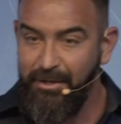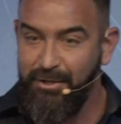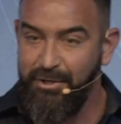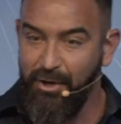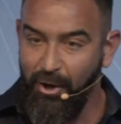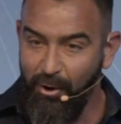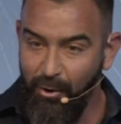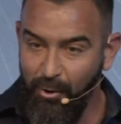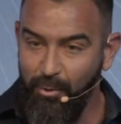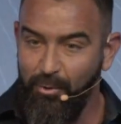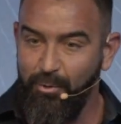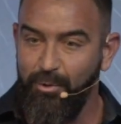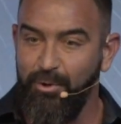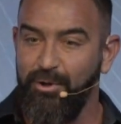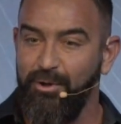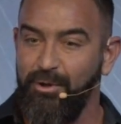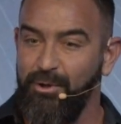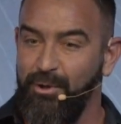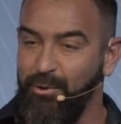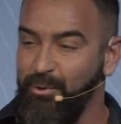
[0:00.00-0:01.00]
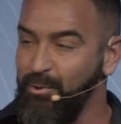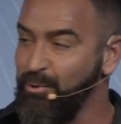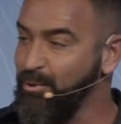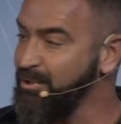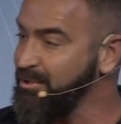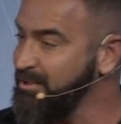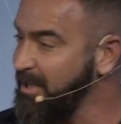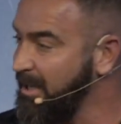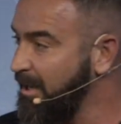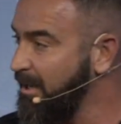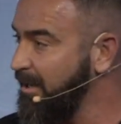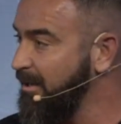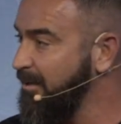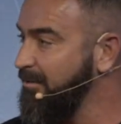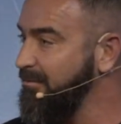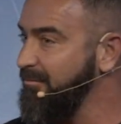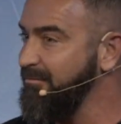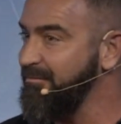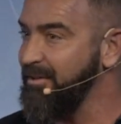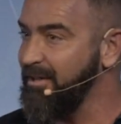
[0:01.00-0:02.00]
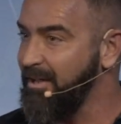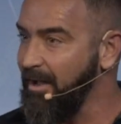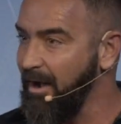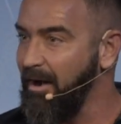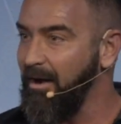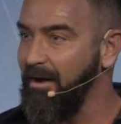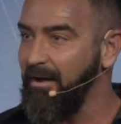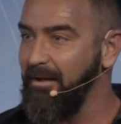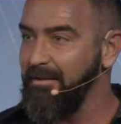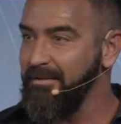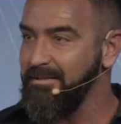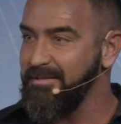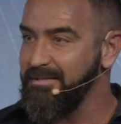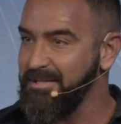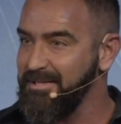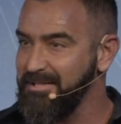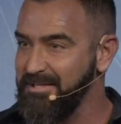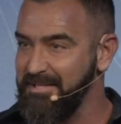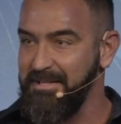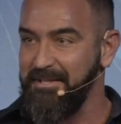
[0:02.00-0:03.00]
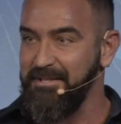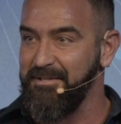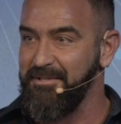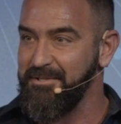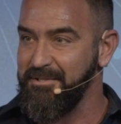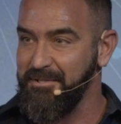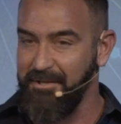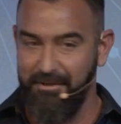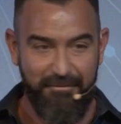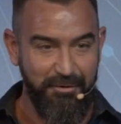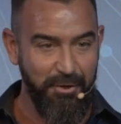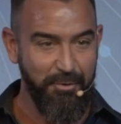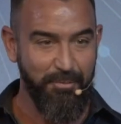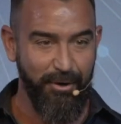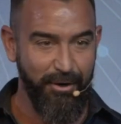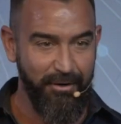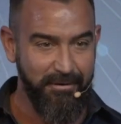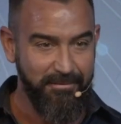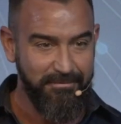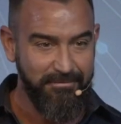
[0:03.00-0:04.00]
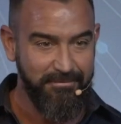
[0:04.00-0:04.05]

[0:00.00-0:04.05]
Don't you love God's sense of humor.